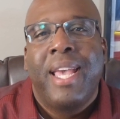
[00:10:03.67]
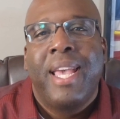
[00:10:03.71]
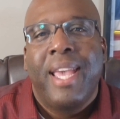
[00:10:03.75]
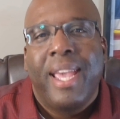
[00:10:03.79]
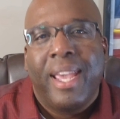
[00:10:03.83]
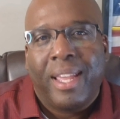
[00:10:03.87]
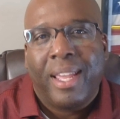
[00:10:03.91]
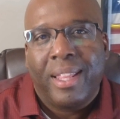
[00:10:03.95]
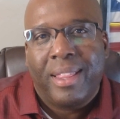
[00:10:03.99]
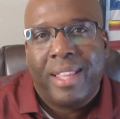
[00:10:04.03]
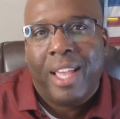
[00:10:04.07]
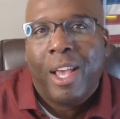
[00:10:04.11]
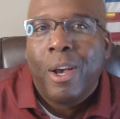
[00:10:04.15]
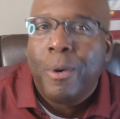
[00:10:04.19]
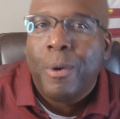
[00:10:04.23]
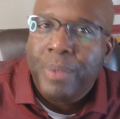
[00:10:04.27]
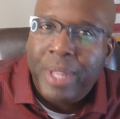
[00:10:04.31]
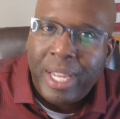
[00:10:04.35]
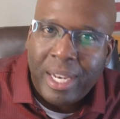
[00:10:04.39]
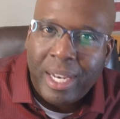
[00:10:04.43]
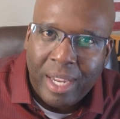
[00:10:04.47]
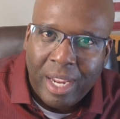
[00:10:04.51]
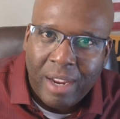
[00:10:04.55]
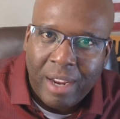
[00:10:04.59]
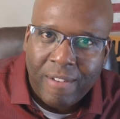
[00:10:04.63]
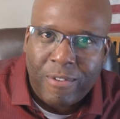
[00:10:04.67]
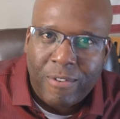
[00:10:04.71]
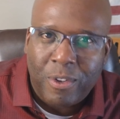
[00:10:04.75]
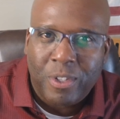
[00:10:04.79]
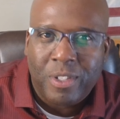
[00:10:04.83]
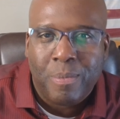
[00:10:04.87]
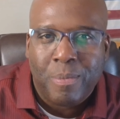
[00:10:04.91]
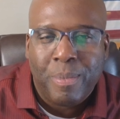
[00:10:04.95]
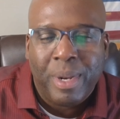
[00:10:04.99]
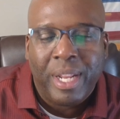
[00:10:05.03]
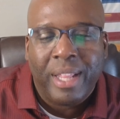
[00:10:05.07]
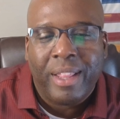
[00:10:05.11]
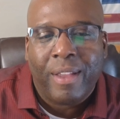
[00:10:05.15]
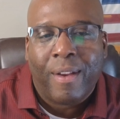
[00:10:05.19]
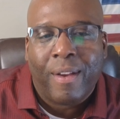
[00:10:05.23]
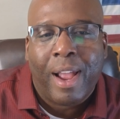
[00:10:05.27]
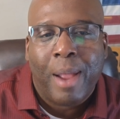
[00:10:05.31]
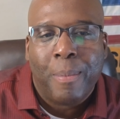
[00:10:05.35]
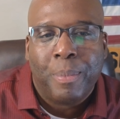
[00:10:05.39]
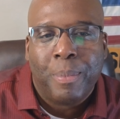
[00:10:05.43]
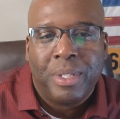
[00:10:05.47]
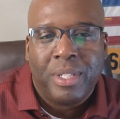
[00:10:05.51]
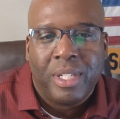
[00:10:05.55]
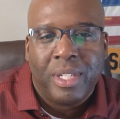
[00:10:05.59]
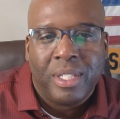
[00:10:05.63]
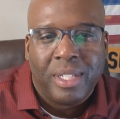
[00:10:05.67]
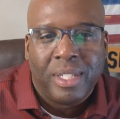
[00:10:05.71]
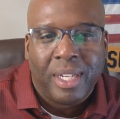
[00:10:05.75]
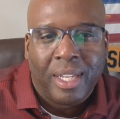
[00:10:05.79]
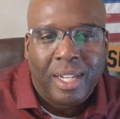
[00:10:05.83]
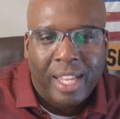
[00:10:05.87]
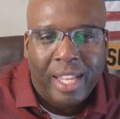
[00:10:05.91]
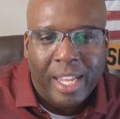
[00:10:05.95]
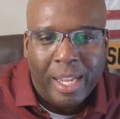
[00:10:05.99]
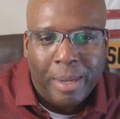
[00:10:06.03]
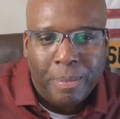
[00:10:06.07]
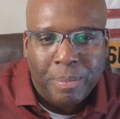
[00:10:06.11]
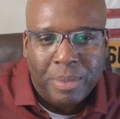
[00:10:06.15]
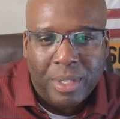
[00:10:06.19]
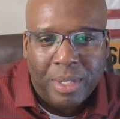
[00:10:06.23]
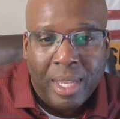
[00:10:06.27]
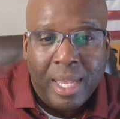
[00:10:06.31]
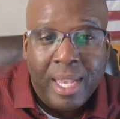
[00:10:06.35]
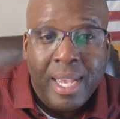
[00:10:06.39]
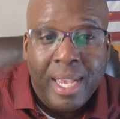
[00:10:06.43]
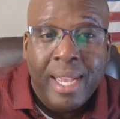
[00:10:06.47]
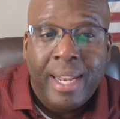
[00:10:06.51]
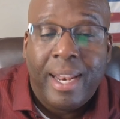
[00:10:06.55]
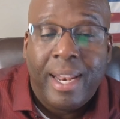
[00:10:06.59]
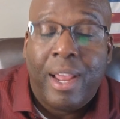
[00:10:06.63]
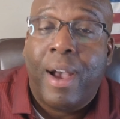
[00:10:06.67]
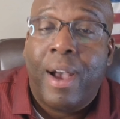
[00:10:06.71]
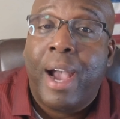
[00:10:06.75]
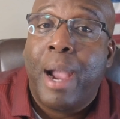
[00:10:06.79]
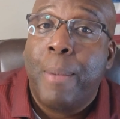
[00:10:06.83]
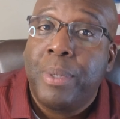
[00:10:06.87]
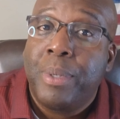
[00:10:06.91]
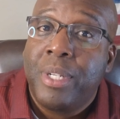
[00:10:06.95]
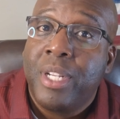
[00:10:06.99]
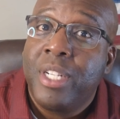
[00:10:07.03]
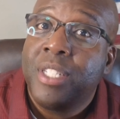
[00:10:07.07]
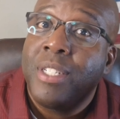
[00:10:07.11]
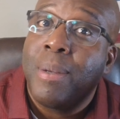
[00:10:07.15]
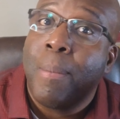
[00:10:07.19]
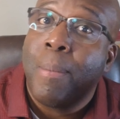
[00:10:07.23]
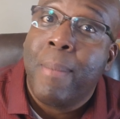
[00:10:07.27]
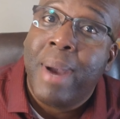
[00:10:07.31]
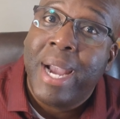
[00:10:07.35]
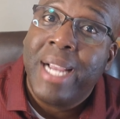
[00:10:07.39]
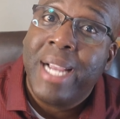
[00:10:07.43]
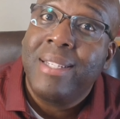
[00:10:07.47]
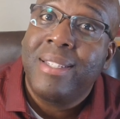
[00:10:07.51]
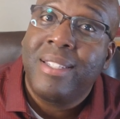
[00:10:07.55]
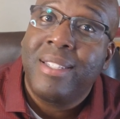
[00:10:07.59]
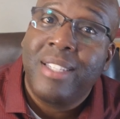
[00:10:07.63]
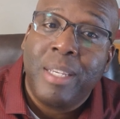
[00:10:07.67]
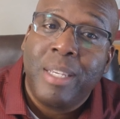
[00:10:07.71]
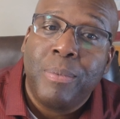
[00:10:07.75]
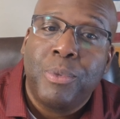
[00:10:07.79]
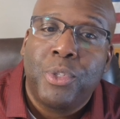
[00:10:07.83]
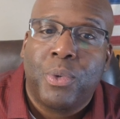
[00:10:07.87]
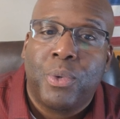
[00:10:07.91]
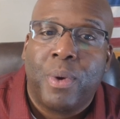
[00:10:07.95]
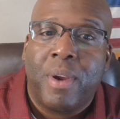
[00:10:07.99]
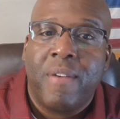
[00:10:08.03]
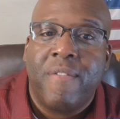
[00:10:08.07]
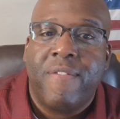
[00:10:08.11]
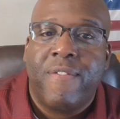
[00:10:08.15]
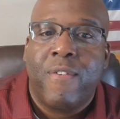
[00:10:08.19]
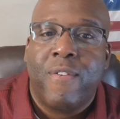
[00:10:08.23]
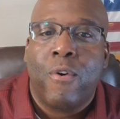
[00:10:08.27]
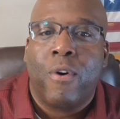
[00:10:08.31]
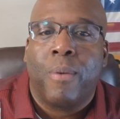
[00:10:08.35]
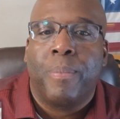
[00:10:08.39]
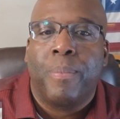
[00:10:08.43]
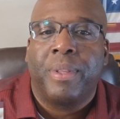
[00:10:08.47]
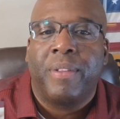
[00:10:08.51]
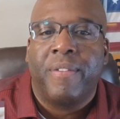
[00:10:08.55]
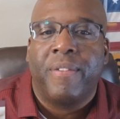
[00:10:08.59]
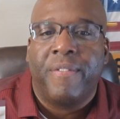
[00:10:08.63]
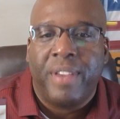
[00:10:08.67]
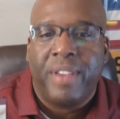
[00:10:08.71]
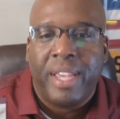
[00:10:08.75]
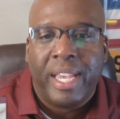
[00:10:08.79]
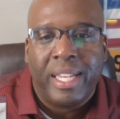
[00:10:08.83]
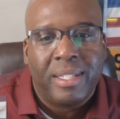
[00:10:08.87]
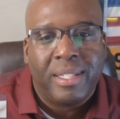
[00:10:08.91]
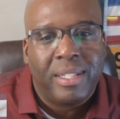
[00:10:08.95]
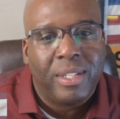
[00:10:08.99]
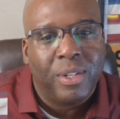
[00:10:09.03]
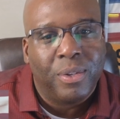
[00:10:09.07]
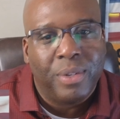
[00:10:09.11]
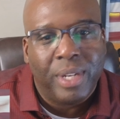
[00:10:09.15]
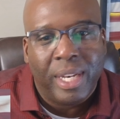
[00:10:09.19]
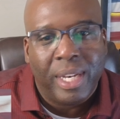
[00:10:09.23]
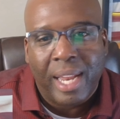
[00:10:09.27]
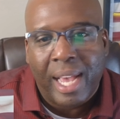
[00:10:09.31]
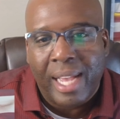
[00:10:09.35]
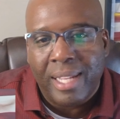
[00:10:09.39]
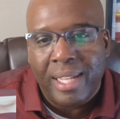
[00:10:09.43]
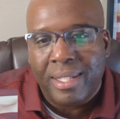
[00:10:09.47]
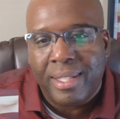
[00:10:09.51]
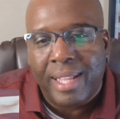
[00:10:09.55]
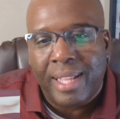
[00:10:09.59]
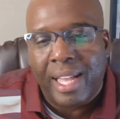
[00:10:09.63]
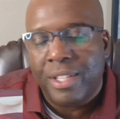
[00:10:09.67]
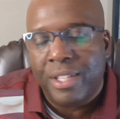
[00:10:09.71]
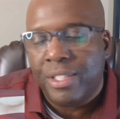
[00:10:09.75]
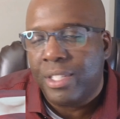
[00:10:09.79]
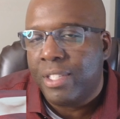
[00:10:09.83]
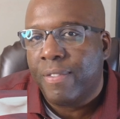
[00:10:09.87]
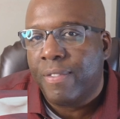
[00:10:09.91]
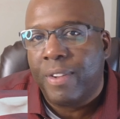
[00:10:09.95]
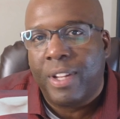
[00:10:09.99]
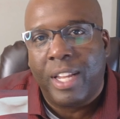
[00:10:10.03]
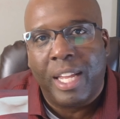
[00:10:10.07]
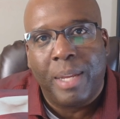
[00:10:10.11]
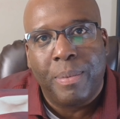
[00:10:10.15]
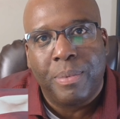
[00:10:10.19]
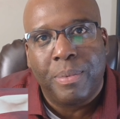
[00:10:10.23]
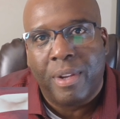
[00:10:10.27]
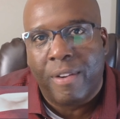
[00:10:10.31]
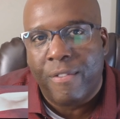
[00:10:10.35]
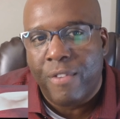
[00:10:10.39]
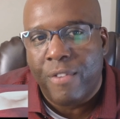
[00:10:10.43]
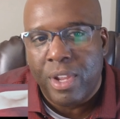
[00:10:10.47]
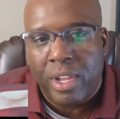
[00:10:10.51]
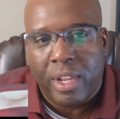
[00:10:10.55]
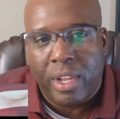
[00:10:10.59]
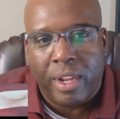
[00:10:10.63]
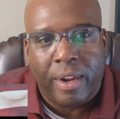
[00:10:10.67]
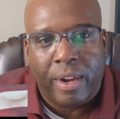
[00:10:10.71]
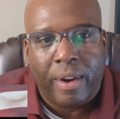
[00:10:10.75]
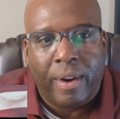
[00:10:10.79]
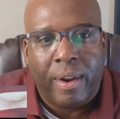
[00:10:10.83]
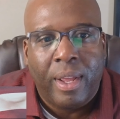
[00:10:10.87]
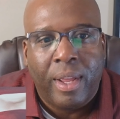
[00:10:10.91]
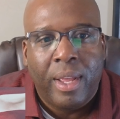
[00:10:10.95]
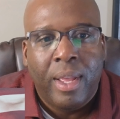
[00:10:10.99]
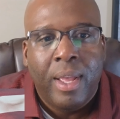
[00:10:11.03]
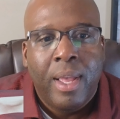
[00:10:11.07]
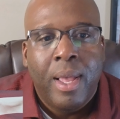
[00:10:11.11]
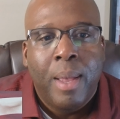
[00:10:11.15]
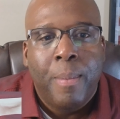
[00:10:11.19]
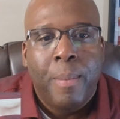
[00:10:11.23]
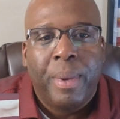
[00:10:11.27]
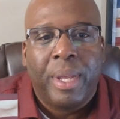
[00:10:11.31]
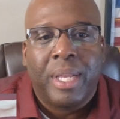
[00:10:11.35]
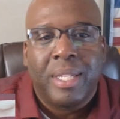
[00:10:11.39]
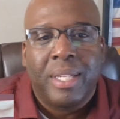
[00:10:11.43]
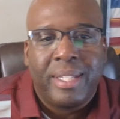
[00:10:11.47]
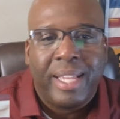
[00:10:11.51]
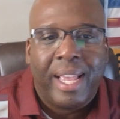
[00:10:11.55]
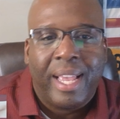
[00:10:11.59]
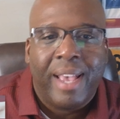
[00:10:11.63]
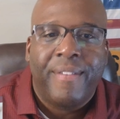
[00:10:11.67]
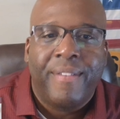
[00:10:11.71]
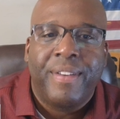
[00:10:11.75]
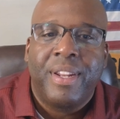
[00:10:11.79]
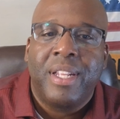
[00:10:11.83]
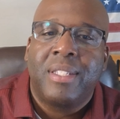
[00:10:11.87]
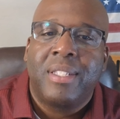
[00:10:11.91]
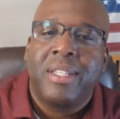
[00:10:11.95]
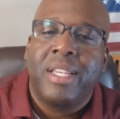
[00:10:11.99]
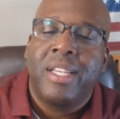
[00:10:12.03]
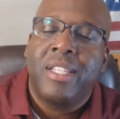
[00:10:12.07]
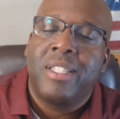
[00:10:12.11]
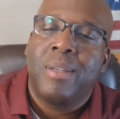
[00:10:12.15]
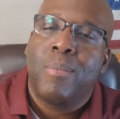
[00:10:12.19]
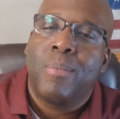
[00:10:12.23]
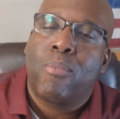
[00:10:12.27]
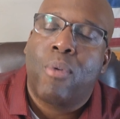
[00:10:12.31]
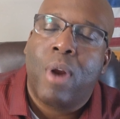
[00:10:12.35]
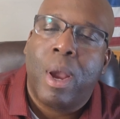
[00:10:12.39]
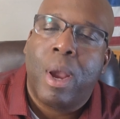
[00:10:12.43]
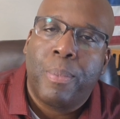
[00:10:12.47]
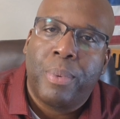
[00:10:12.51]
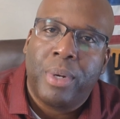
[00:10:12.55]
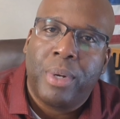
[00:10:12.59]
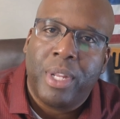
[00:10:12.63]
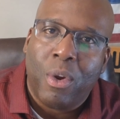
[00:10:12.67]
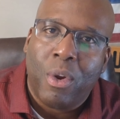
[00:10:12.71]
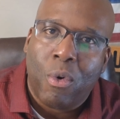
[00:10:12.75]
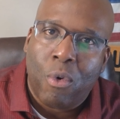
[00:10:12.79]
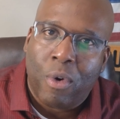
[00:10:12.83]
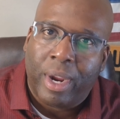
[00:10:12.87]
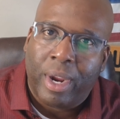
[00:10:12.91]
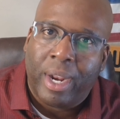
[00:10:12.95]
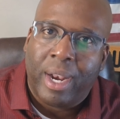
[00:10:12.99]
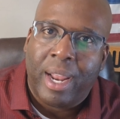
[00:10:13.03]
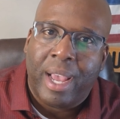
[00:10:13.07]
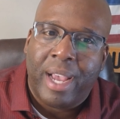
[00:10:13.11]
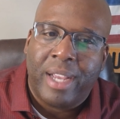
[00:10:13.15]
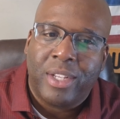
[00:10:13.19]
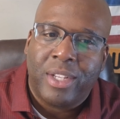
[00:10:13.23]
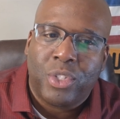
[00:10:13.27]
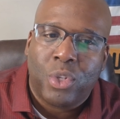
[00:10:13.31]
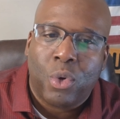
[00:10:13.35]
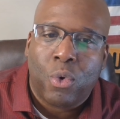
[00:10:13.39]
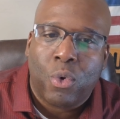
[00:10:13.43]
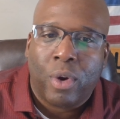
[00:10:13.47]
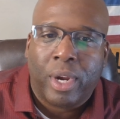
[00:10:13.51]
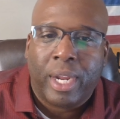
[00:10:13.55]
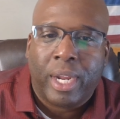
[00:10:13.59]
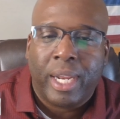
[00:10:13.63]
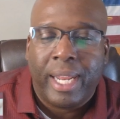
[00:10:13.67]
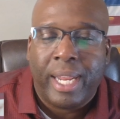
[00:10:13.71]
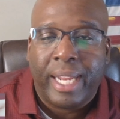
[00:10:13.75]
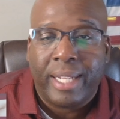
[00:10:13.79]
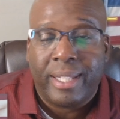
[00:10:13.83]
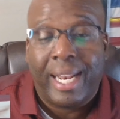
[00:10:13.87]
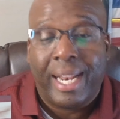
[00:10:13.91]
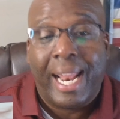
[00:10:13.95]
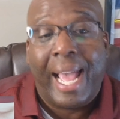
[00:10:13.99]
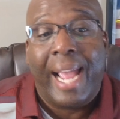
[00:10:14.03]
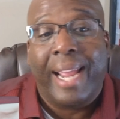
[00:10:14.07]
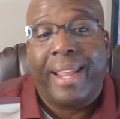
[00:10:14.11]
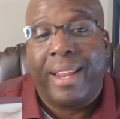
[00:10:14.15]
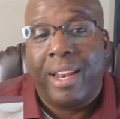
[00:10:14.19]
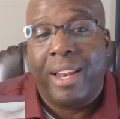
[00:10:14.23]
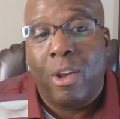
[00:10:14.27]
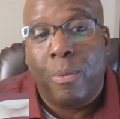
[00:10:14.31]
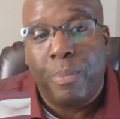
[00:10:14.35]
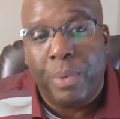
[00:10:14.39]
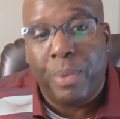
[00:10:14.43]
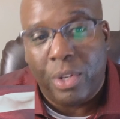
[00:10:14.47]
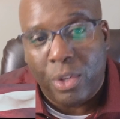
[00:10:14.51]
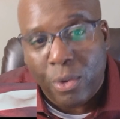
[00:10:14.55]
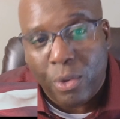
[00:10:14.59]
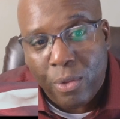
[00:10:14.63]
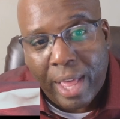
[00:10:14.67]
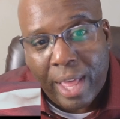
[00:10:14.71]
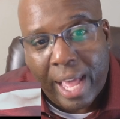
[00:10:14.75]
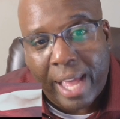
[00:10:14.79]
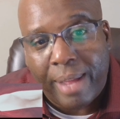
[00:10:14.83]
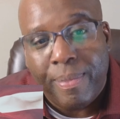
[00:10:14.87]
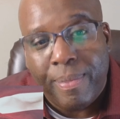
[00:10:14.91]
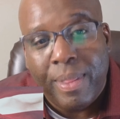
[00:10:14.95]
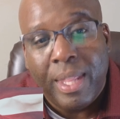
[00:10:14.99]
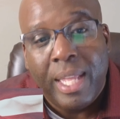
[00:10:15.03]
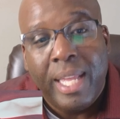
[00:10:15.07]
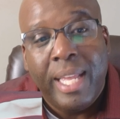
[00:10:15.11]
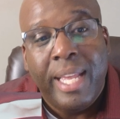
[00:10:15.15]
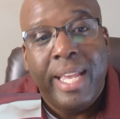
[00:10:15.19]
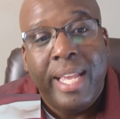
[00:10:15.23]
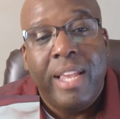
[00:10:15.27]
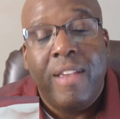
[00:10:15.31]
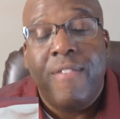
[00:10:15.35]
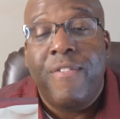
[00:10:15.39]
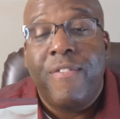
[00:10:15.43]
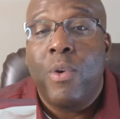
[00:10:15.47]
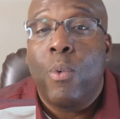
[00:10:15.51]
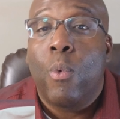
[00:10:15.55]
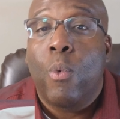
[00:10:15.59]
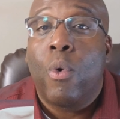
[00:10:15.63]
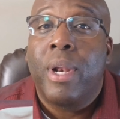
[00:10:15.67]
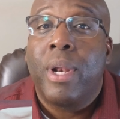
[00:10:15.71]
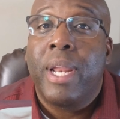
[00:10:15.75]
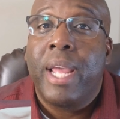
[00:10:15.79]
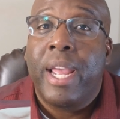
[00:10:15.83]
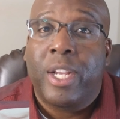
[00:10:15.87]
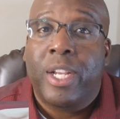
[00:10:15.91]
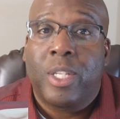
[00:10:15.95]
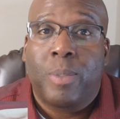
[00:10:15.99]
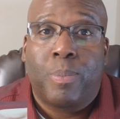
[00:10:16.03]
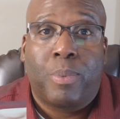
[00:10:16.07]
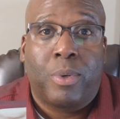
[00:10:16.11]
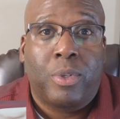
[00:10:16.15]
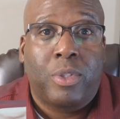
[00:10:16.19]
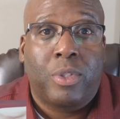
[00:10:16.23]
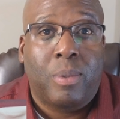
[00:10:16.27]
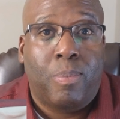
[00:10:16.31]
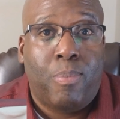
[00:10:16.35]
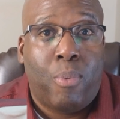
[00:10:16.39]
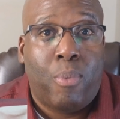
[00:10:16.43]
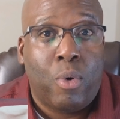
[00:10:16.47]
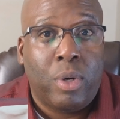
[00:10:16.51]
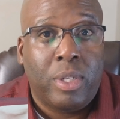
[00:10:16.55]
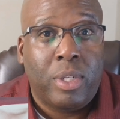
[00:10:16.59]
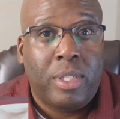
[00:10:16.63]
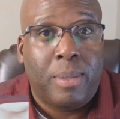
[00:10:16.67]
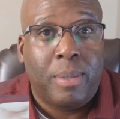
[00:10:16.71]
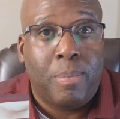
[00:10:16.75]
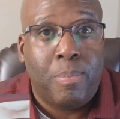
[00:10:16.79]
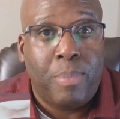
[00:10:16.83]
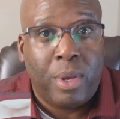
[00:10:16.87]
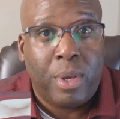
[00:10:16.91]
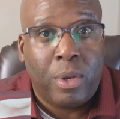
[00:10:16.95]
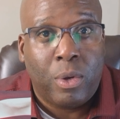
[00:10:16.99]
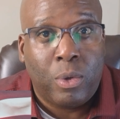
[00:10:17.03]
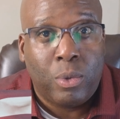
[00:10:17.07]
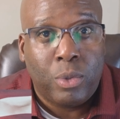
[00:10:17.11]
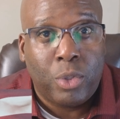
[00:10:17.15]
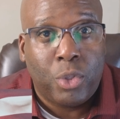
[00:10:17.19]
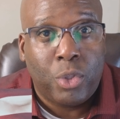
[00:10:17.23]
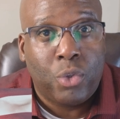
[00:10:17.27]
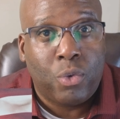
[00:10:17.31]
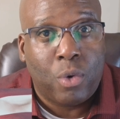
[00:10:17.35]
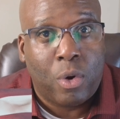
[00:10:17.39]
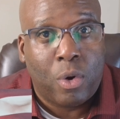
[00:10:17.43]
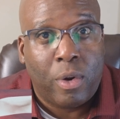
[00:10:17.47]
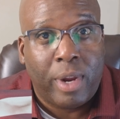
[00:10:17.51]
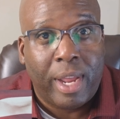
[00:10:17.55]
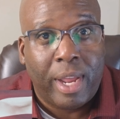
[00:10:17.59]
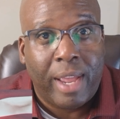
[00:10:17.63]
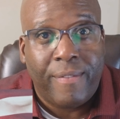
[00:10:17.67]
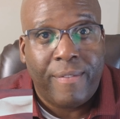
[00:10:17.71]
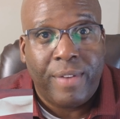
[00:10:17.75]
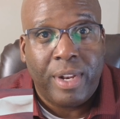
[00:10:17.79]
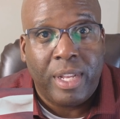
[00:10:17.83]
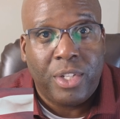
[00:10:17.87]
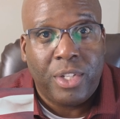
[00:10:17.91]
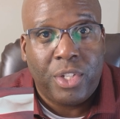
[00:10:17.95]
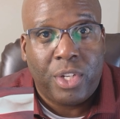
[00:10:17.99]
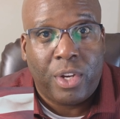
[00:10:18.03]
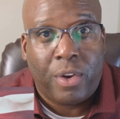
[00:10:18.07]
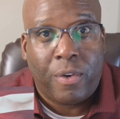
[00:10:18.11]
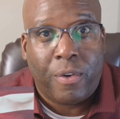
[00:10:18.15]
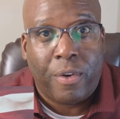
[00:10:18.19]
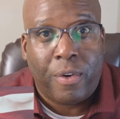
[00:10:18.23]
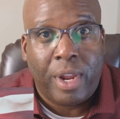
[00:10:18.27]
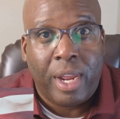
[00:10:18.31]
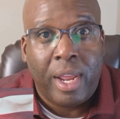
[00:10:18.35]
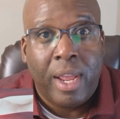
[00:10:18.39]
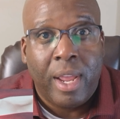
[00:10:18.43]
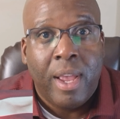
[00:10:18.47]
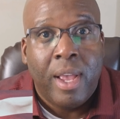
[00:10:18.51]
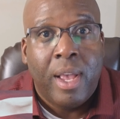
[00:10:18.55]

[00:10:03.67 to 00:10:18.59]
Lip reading: and get the help they need for submitting their hypertension claims. Now, hypertension might seem straightforward, but the VA still denies thousands of claims every year because the evidence isn't properly organized or connected. I can help you do that. If you want expert support to build strong evidentiary